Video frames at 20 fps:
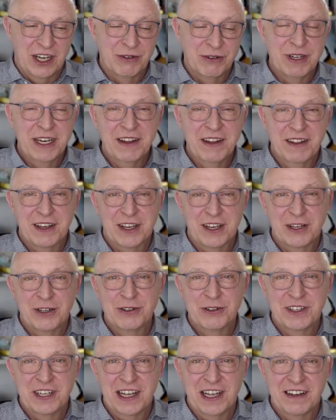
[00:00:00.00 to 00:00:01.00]
Only the
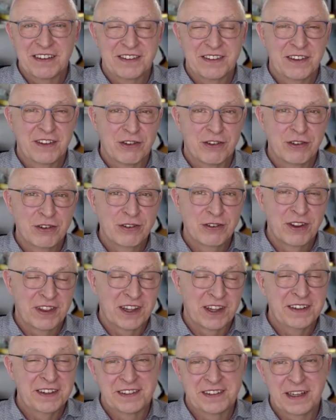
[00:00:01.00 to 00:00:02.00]
code tells the
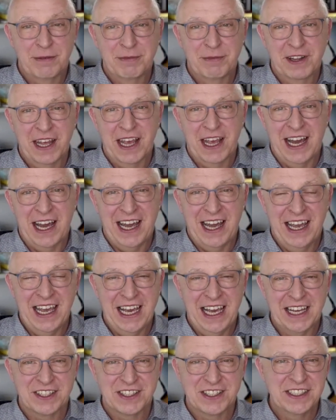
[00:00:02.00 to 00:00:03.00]
truth is something I
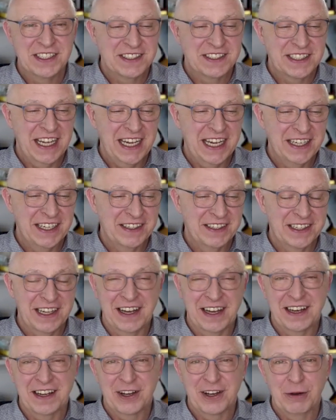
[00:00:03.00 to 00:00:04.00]
actually stated
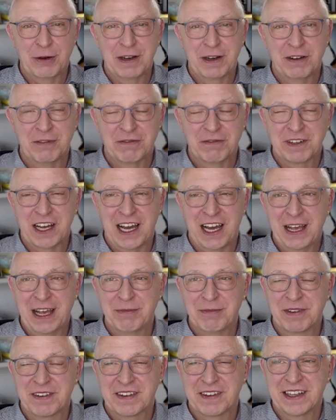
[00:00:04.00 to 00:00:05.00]
a couple of
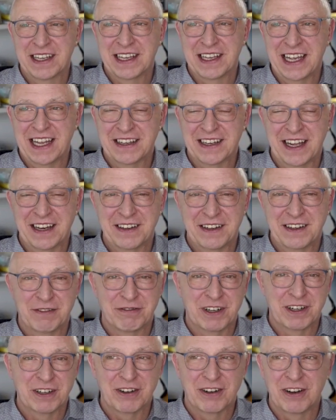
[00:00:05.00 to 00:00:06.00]
times at
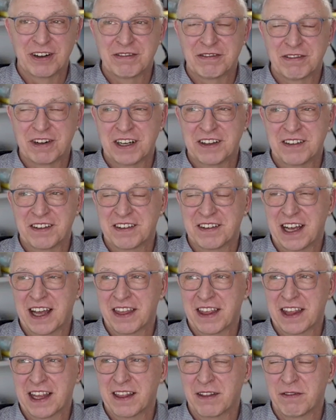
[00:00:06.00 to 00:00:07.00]
different conferences. I
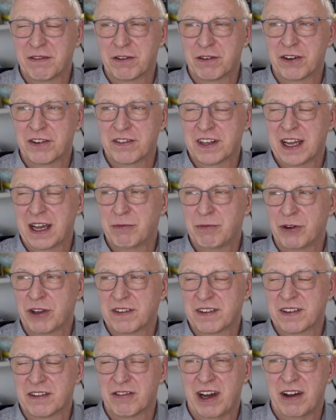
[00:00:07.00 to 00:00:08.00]
think the first time
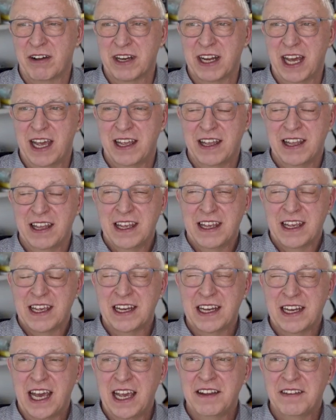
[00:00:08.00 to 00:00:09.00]
was around
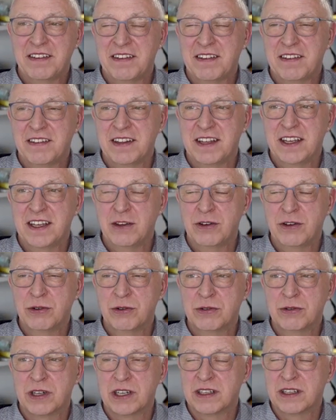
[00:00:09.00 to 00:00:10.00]
in
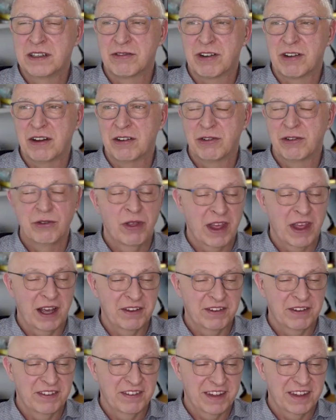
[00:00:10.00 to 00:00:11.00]
ACCU around
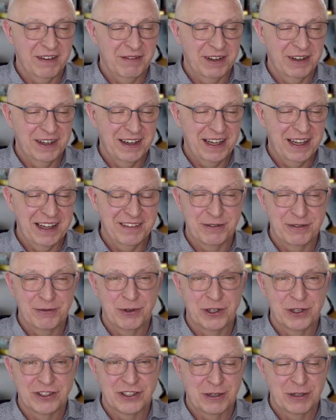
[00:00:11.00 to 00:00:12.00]
2007 as a
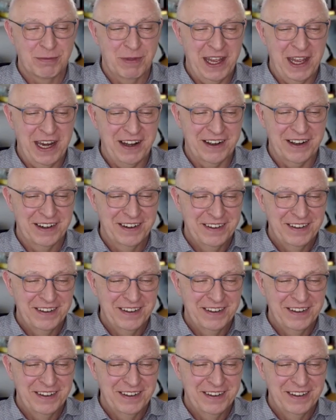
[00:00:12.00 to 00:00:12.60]
workshop there.